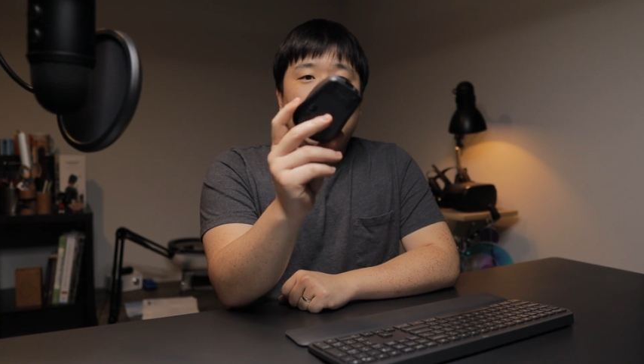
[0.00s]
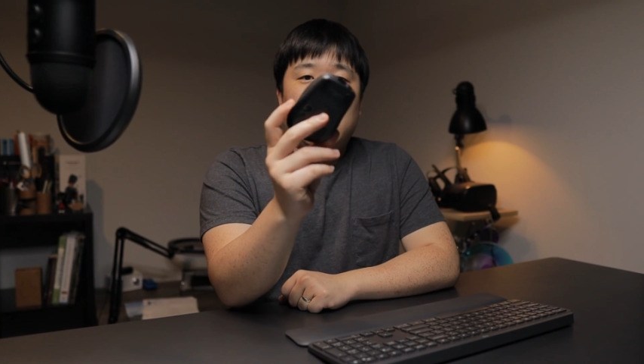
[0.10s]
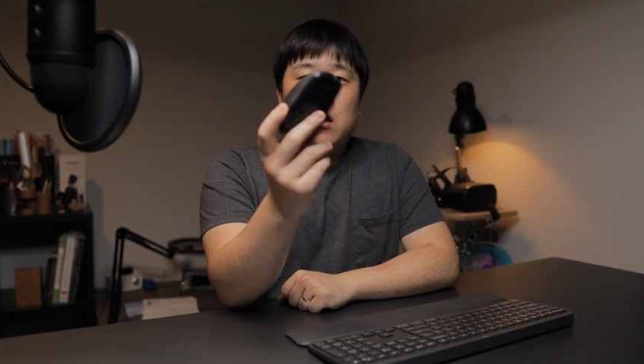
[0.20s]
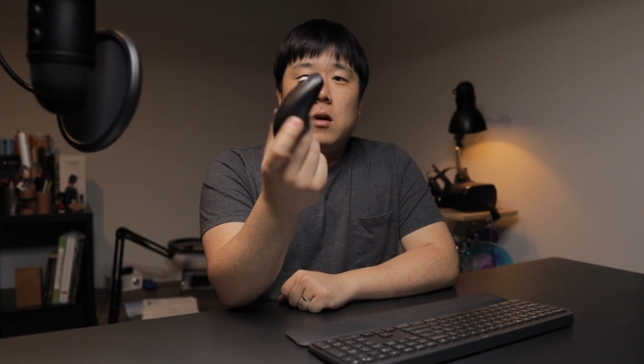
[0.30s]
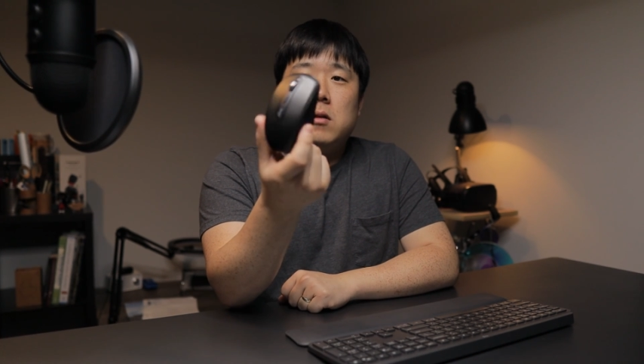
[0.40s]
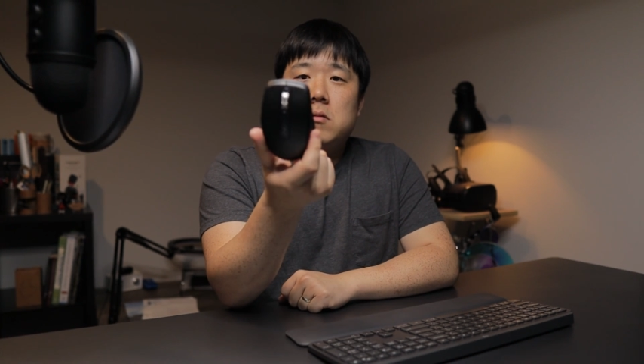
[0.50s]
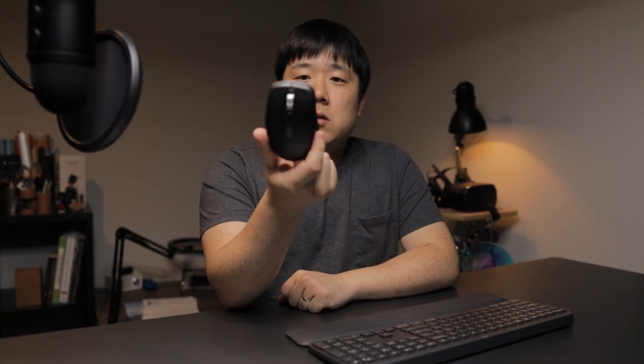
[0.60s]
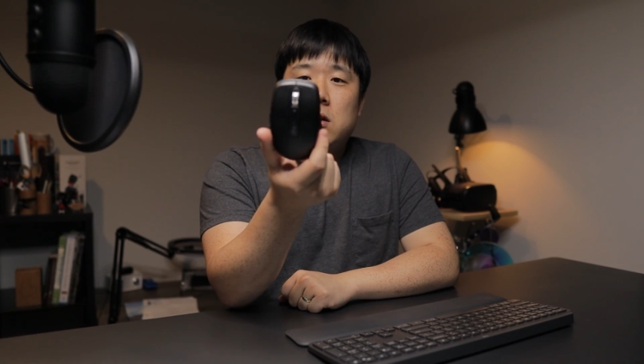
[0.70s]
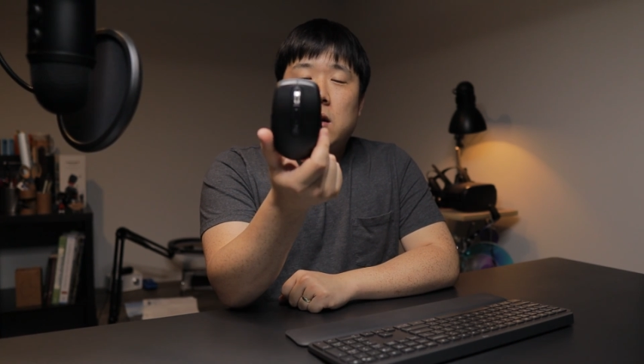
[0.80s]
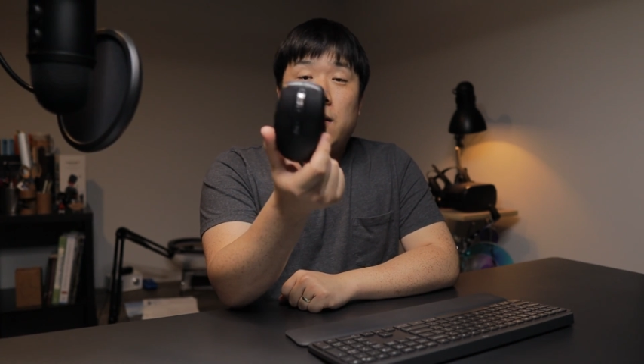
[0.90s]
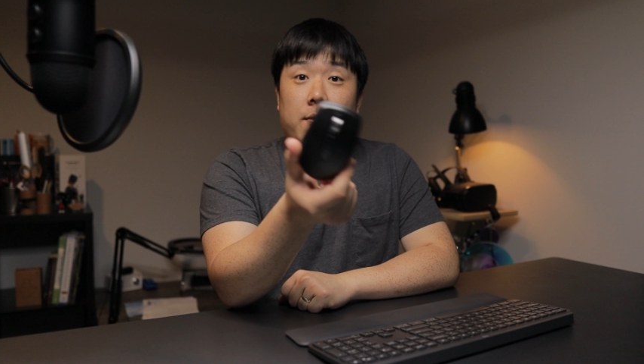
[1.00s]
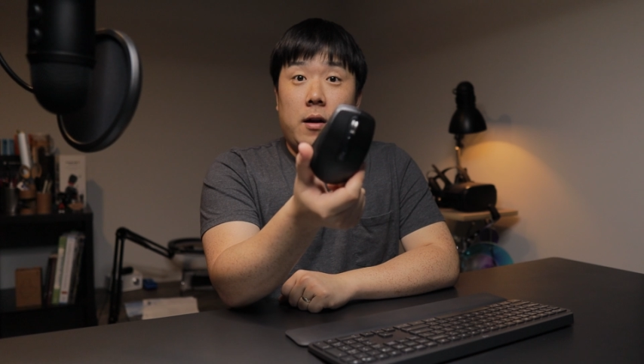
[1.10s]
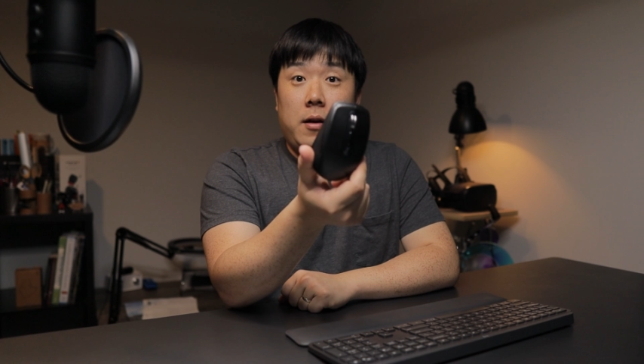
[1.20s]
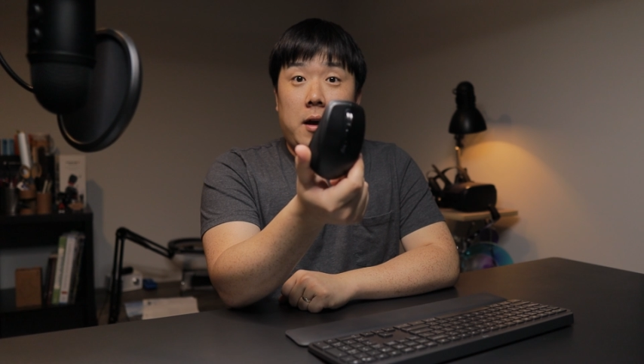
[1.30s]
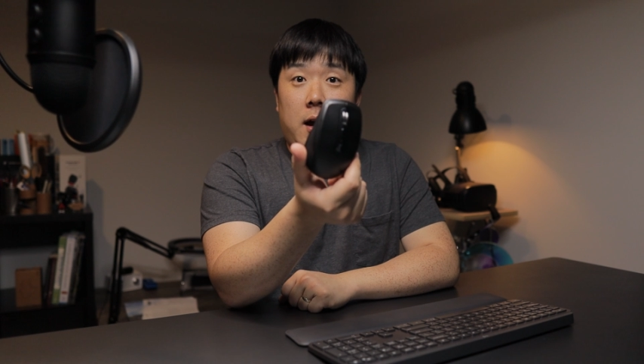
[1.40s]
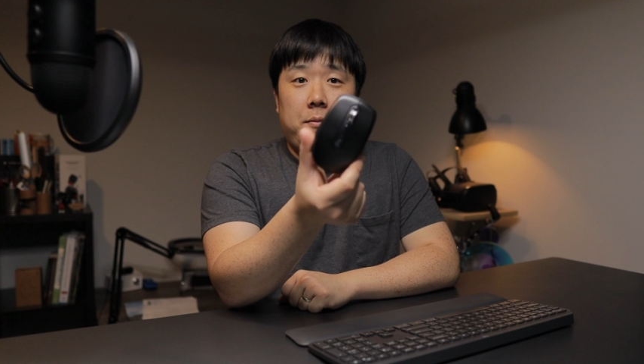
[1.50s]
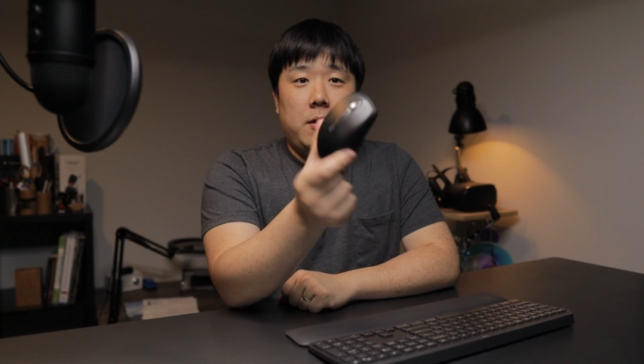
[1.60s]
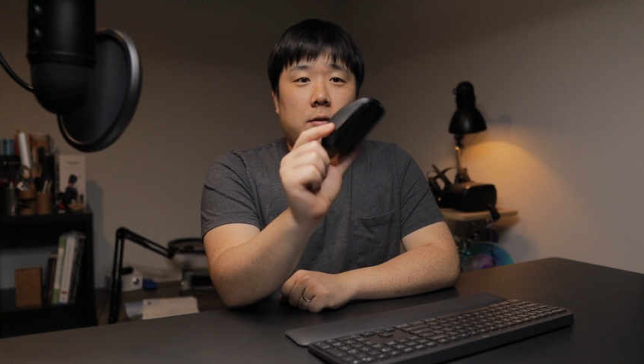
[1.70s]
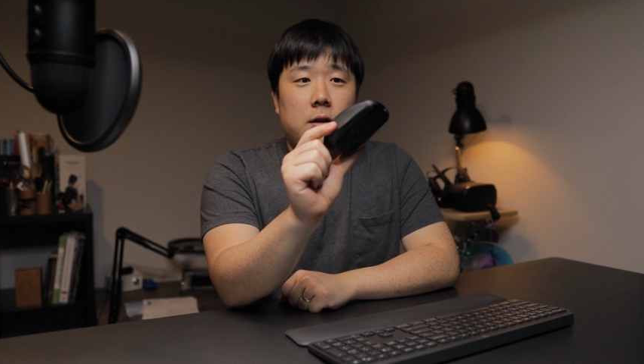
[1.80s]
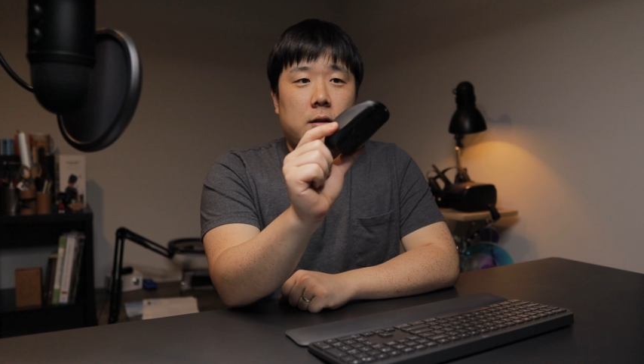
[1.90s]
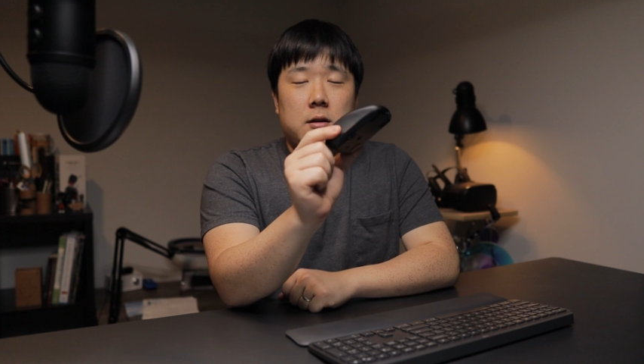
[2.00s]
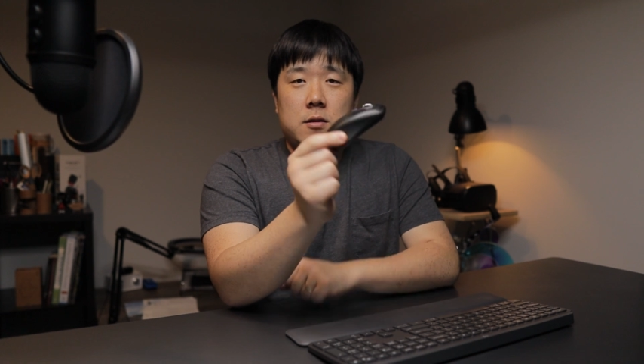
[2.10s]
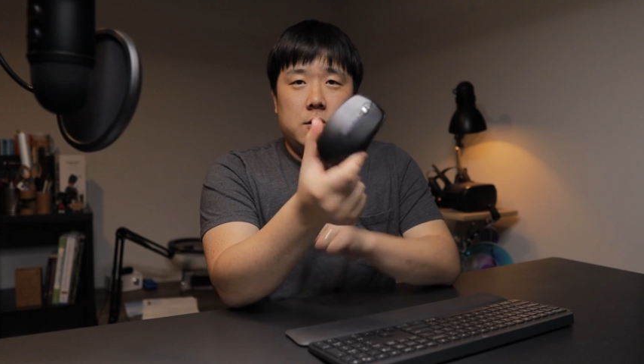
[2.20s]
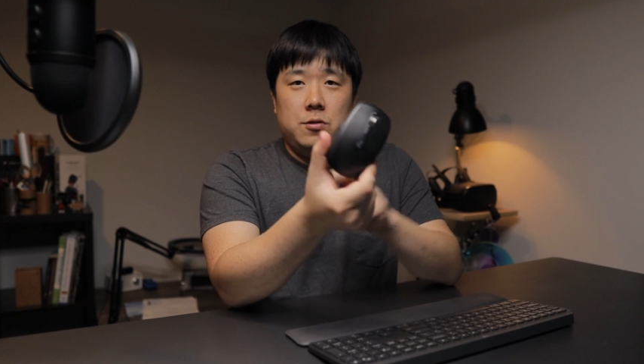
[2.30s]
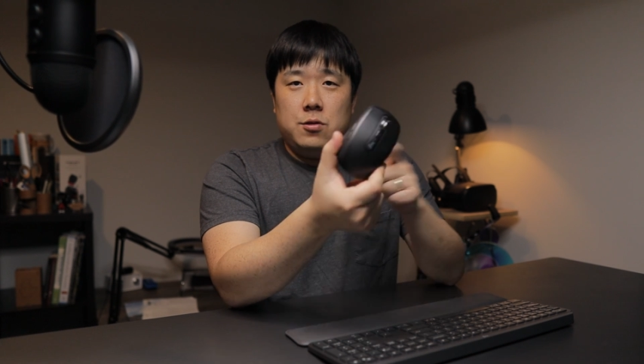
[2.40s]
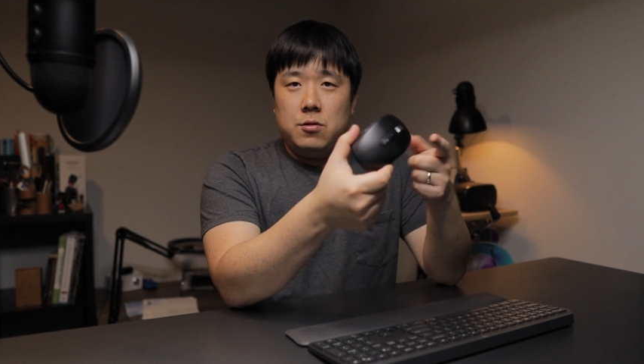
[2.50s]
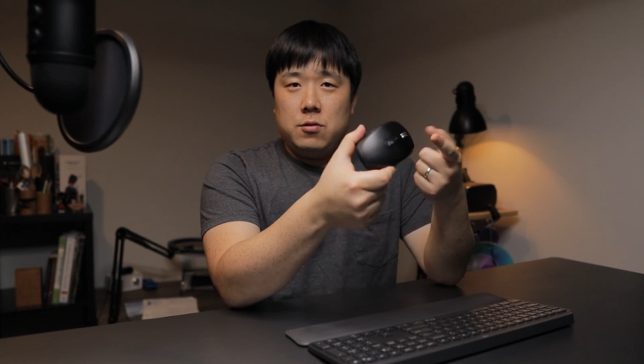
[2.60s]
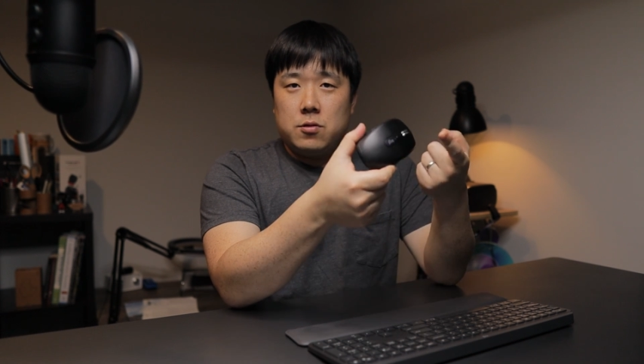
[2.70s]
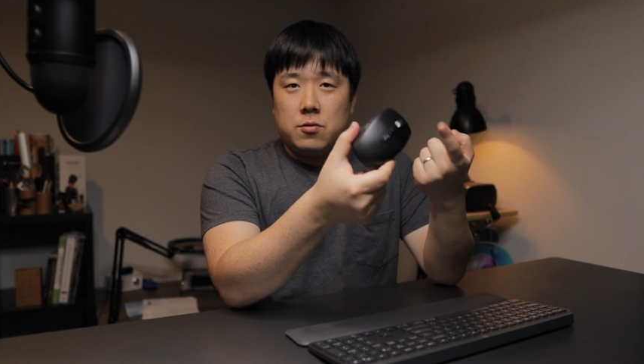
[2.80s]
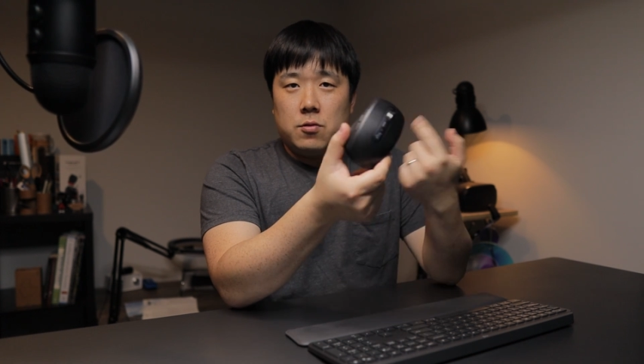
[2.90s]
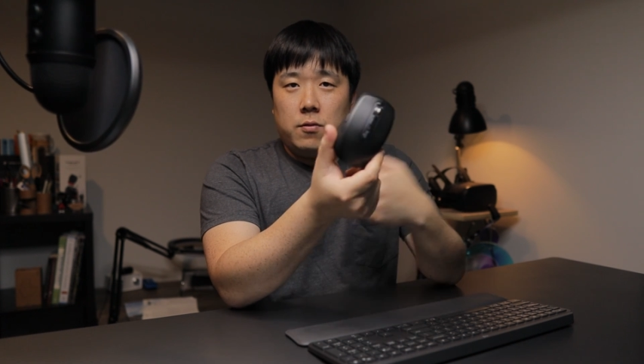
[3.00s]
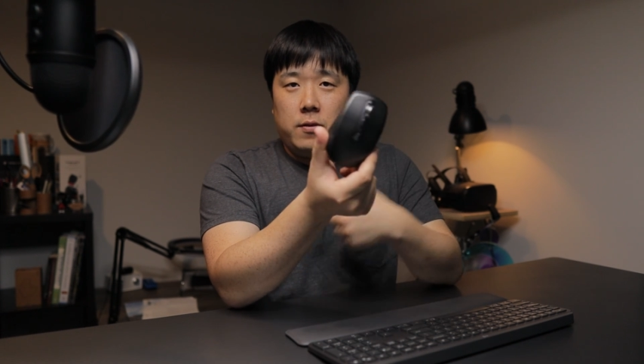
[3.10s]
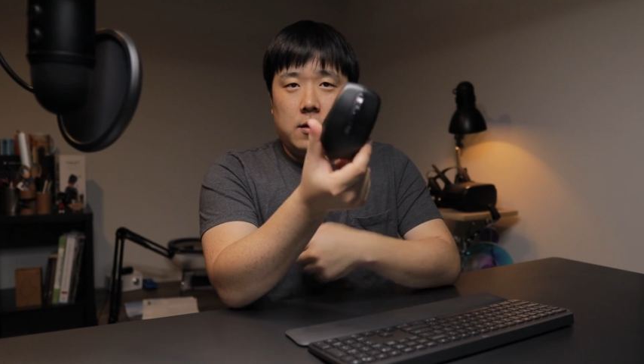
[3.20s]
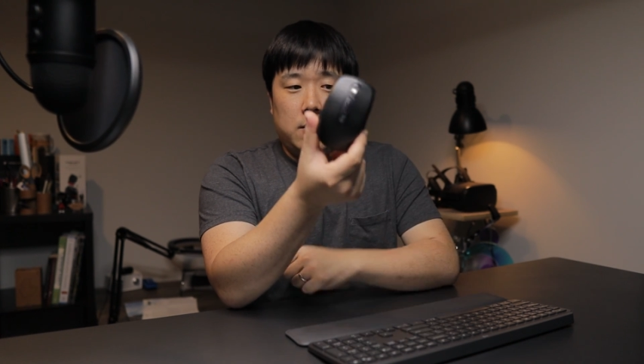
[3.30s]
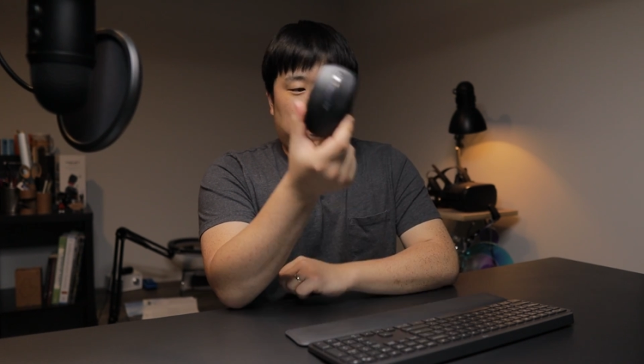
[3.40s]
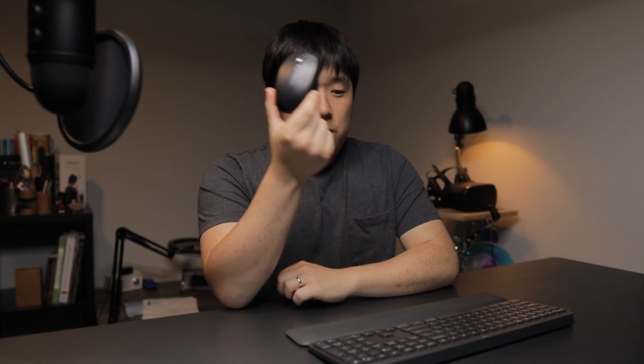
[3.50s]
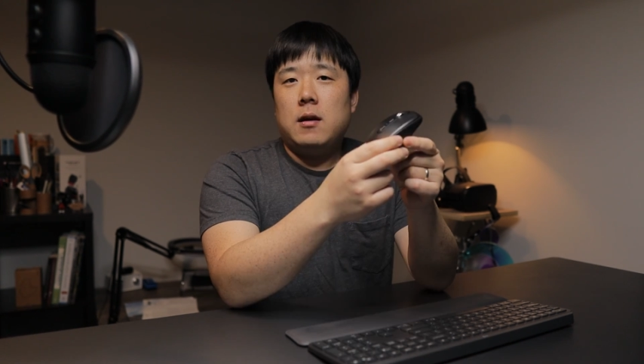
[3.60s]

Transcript: And I'm very happy with this new scroll wheel.